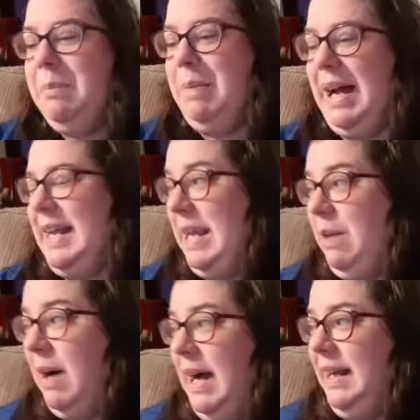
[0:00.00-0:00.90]
But he
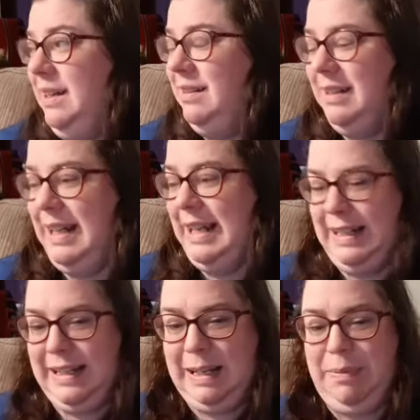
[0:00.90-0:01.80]
won,
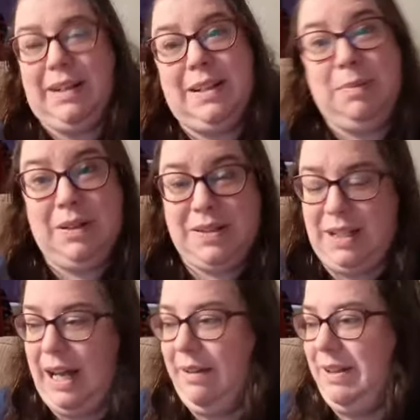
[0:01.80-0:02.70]
and he picked a blue
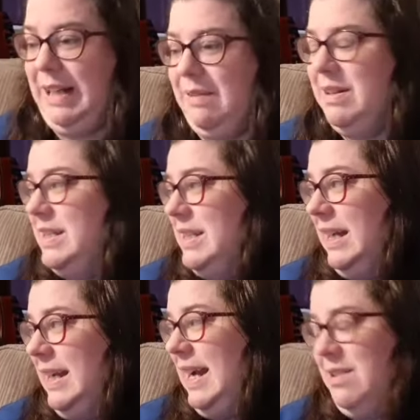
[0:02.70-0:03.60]
sloth, and that was,
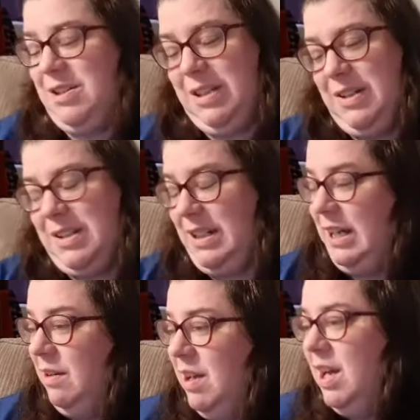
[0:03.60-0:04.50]
uh, yeah, two years
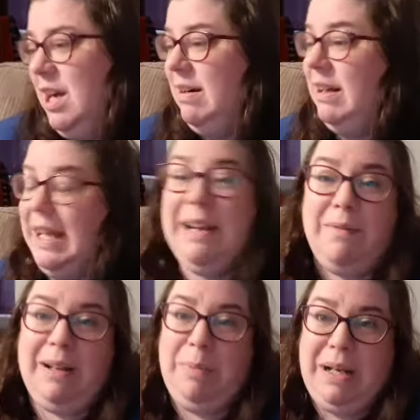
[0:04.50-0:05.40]
ago. Well, it
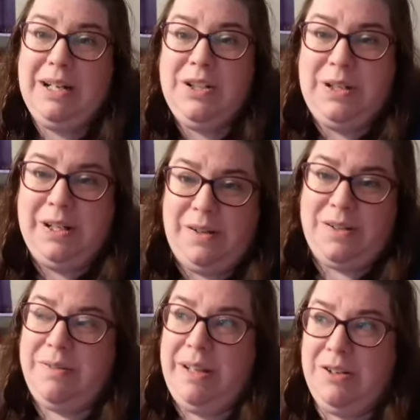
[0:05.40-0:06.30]
will be two
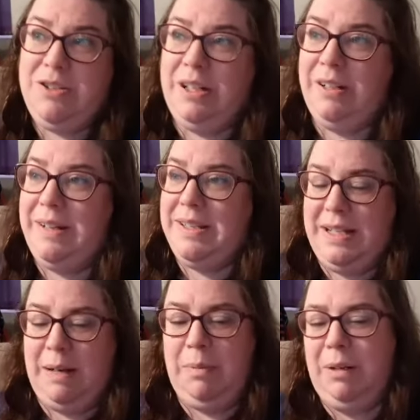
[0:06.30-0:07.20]
years this year. This
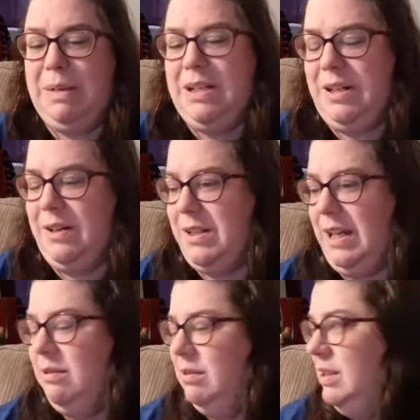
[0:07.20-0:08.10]
September will be two years
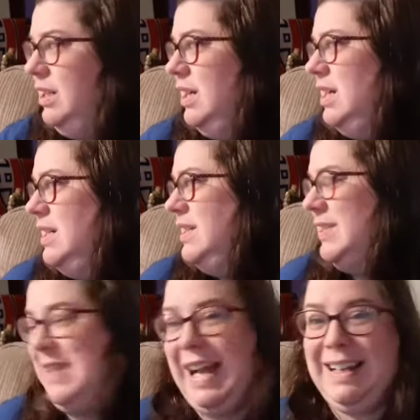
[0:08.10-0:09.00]
ago. So, yeah.